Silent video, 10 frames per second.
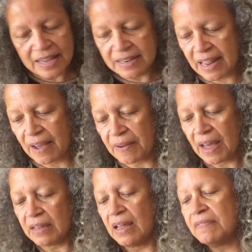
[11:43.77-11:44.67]
Now,
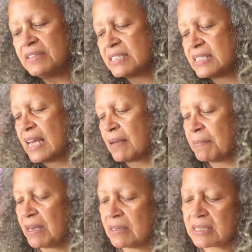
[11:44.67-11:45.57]
I love this deck
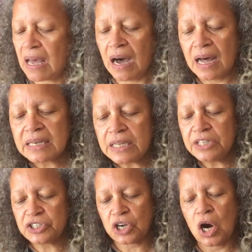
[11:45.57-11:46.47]
because on
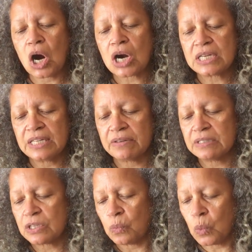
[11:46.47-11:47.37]
each card there
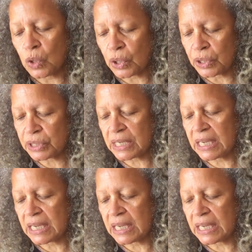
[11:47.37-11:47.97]
is a word,